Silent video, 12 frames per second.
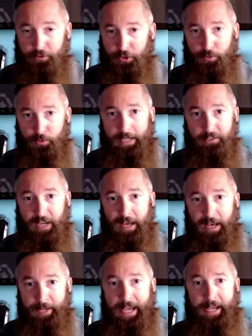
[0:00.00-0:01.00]
a great
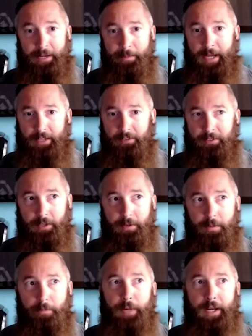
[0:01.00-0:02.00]
job at
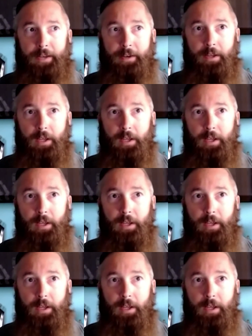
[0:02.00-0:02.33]
atomizing, but